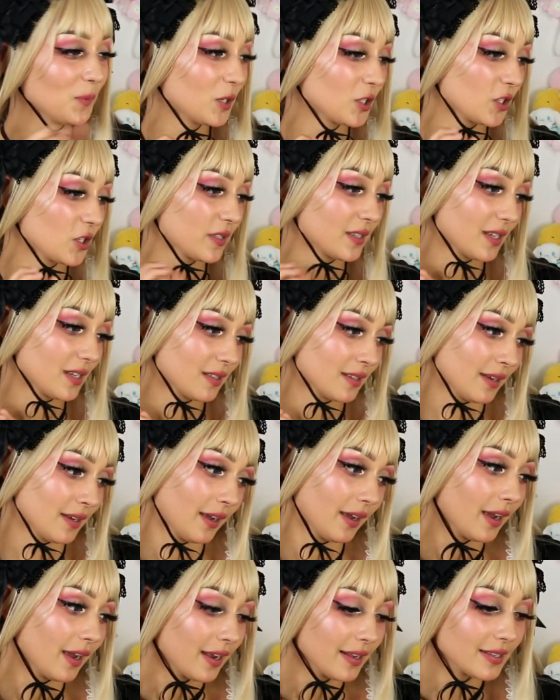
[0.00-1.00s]
which is just
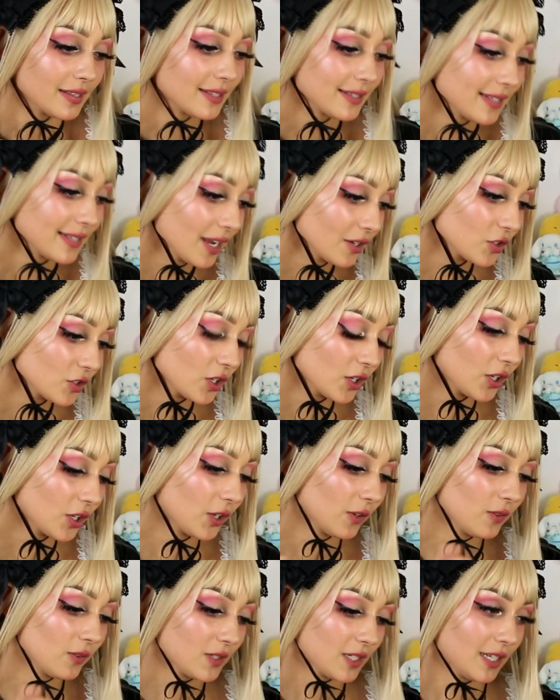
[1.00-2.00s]
such a
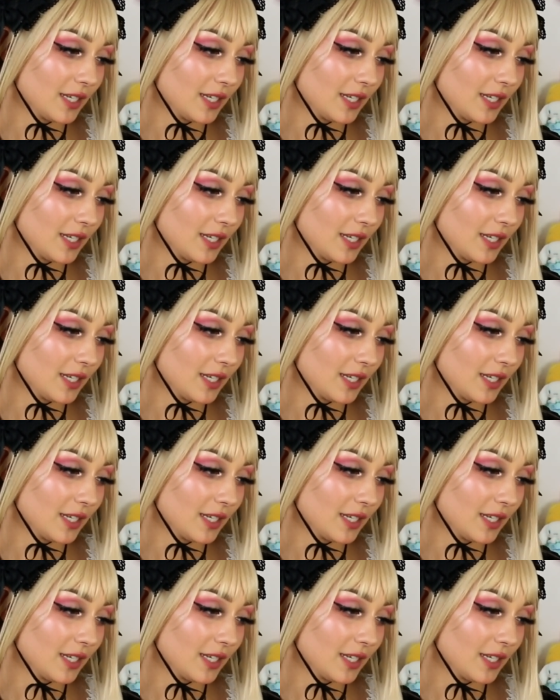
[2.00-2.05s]
cute